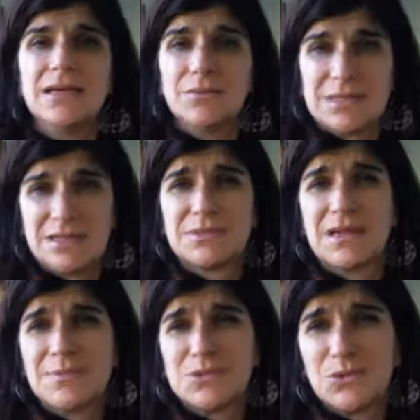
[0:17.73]
But
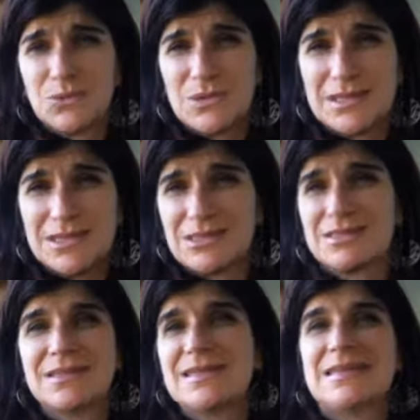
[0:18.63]
sometimes what we
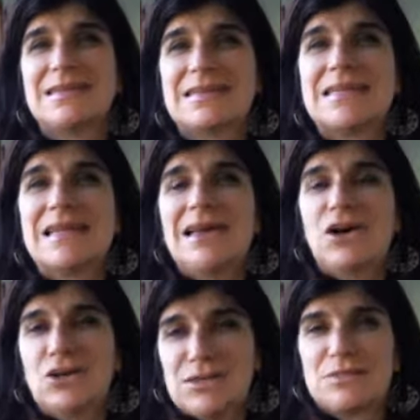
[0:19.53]
just need
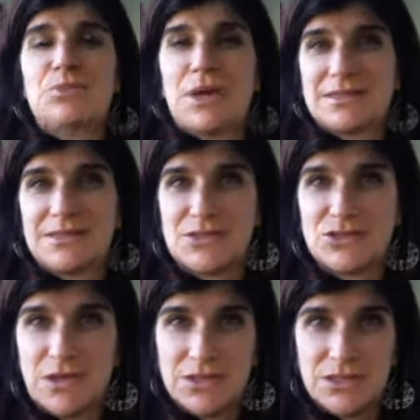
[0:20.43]
are some practical
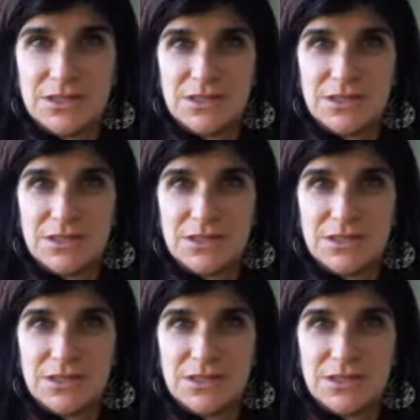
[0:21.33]
strategies.